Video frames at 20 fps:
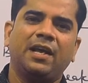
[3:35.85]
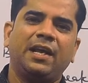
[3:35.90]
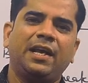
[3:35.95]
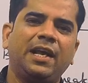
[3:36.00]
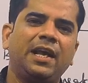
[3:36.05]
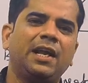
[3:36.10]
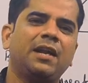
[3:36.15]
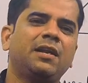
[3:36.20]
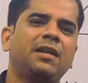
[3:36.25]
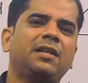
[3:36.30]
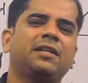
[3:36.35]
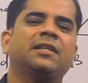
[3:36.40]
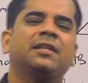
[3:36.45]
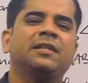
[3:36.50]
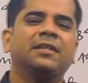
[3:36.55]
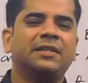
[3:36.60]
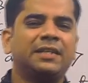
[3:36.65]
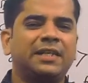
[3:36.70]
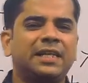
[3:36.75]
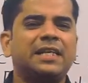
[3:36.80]
in
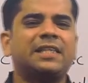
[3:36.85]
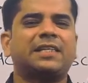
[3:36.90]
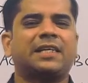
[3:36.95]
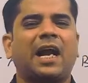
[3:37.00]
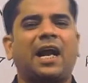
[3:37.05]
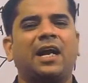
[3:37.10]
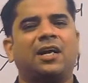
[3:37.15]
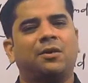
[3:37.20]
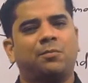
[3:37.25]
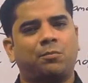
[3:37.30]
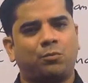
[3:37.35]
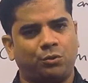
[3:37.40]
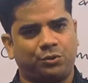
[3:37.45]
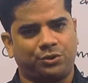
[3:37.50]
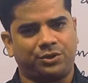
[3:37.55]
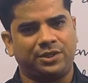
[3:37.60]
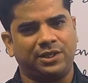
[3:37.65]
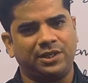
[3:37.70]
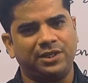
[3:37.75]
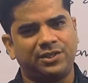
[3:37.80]
these kind of
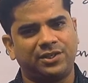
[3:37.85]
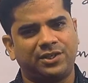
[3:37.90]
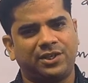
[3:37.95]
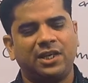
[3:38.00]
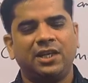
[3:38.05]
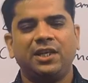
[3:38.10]
questions,